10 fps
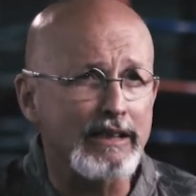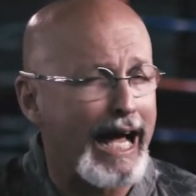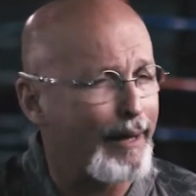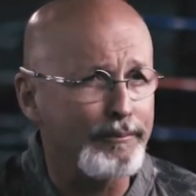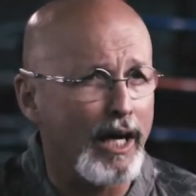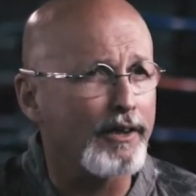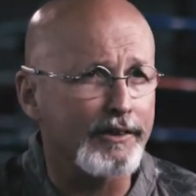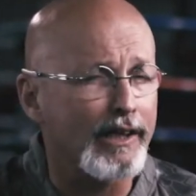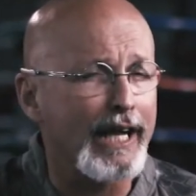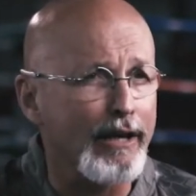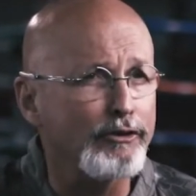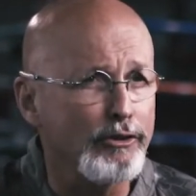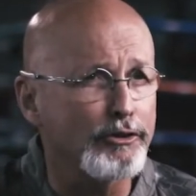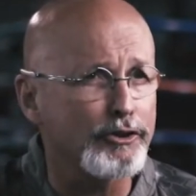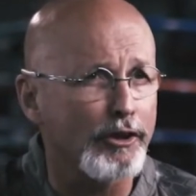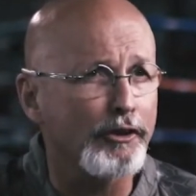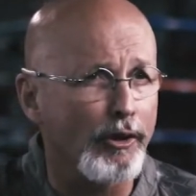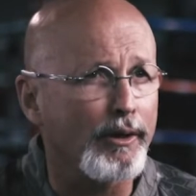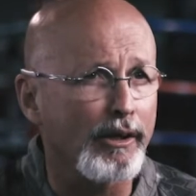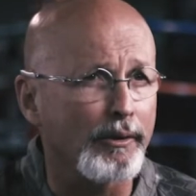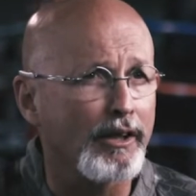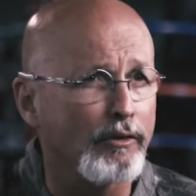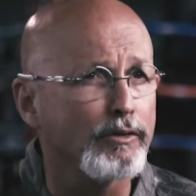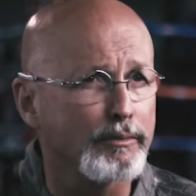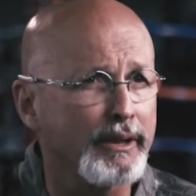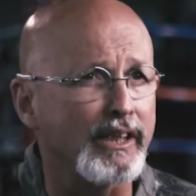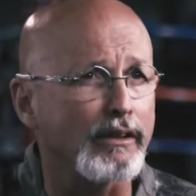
I'm not going to allow you to turn your hearing over to me.